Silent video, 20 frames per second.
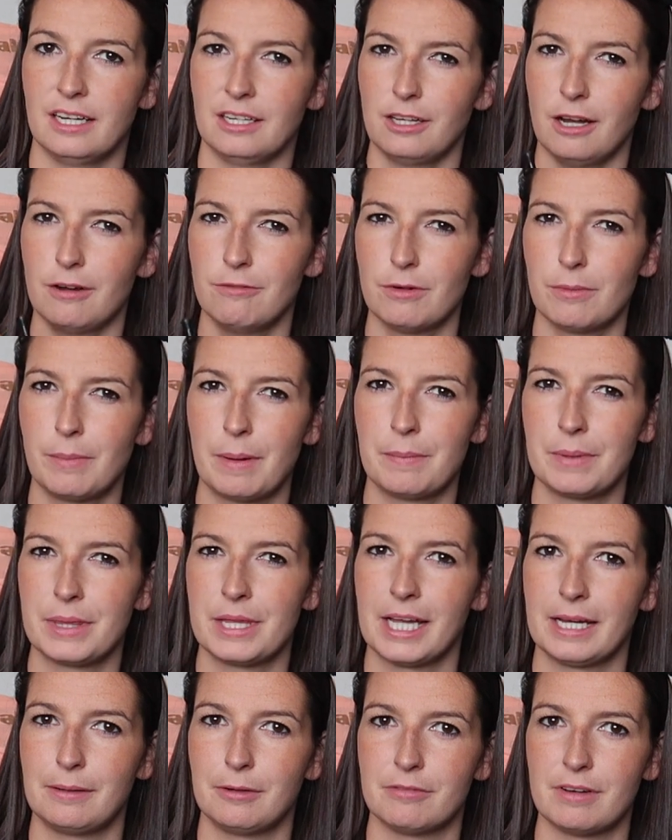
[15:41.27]
I don't remember
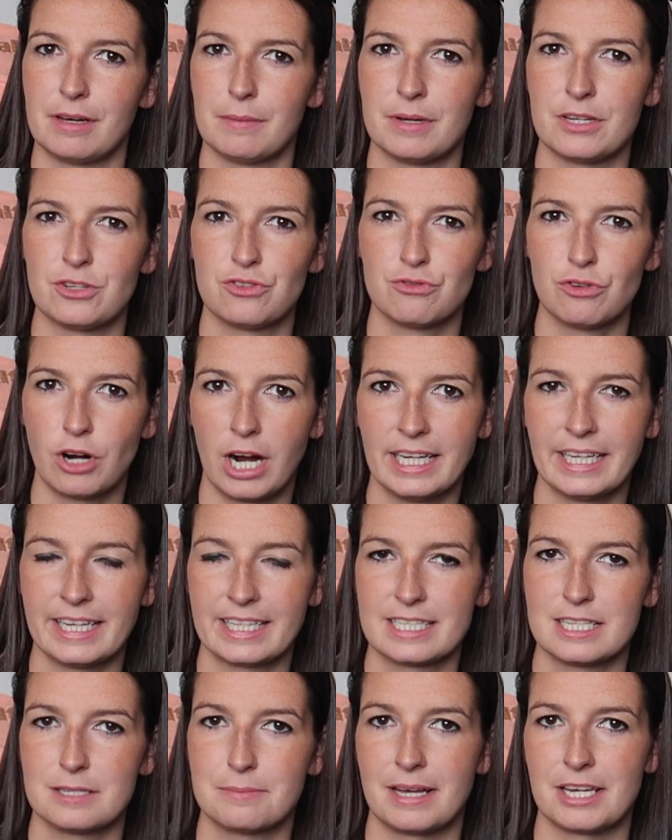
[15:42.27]
the name of it, but it's right
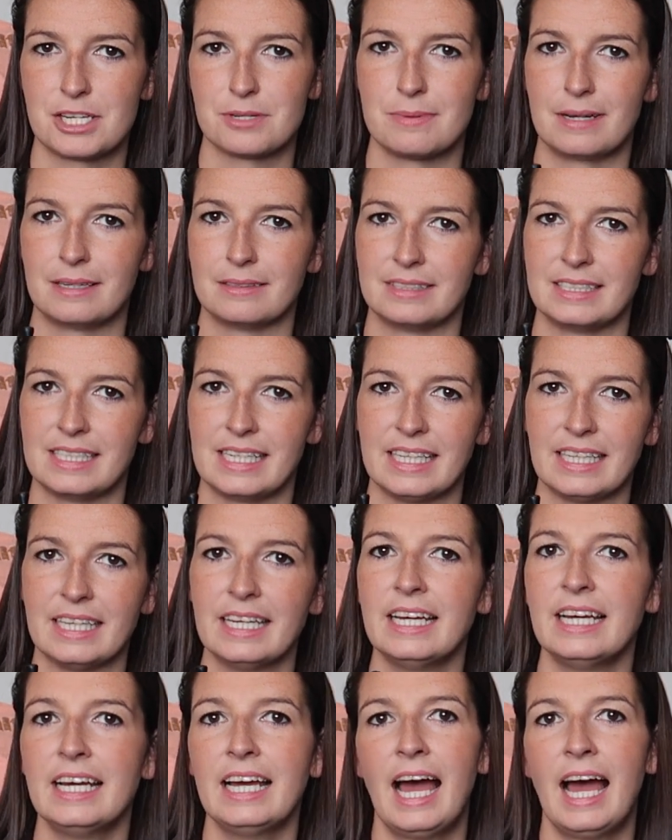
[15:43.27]
next to Splash Mountain.